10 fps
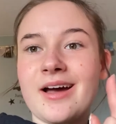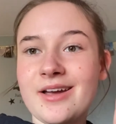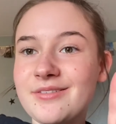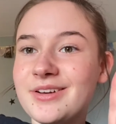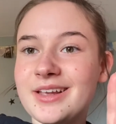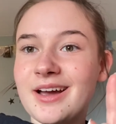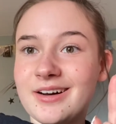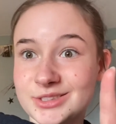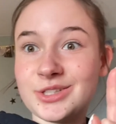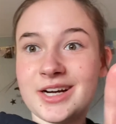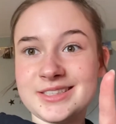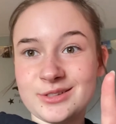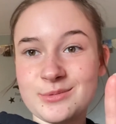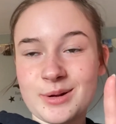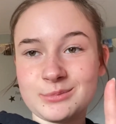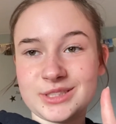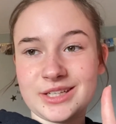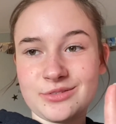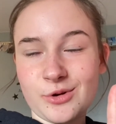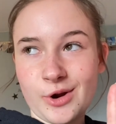Hopefully I'll try to remember to
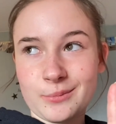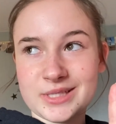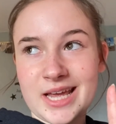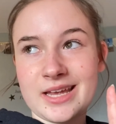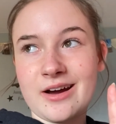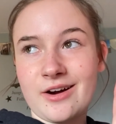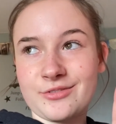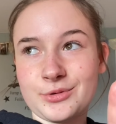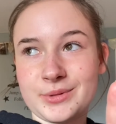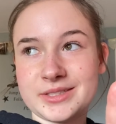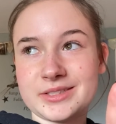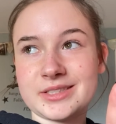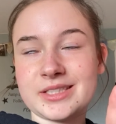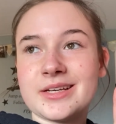give you an update afterwards,